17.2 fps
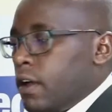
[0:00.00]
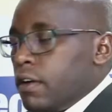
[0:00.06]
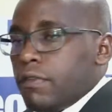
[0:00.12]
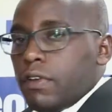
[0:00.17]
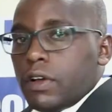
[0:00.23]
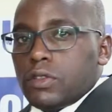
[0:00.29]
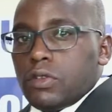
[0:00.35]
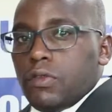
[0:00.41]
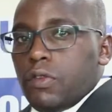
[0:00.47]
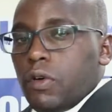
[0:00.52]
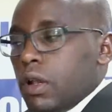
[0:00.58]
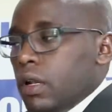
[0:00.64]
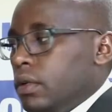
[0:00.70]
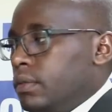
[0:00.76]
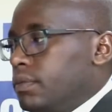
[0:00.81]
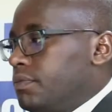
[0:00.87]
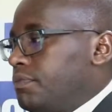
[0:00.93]
First of
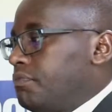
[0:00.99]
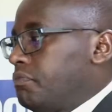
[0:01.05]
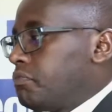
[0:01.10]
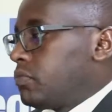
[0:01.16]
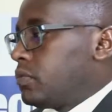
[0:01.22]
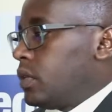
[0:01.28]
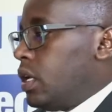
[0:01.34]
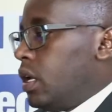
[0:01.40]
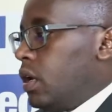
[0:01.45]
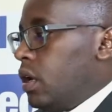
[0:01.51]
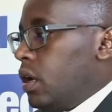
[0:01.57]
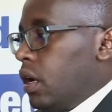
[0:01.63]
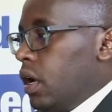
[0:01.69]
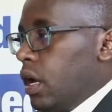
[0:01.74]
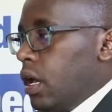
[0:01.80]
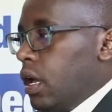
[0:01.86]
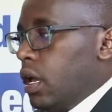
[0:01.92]
all,
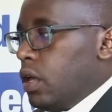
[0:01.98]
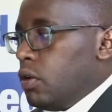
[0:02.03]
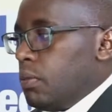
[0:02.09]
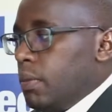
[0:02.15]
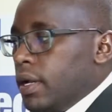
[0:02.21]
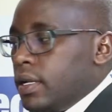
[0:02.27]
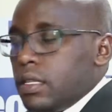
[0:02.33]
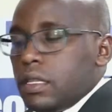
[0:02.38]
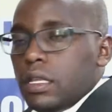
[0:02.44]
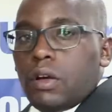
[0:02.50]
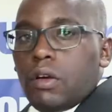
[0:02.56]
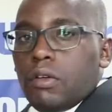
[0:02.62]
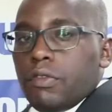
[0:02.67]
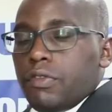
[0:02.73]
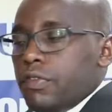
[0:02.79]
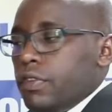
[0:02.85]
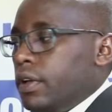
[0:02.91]
you might think
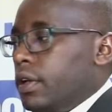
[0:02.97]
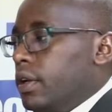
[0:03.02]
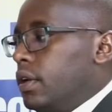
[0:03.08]
of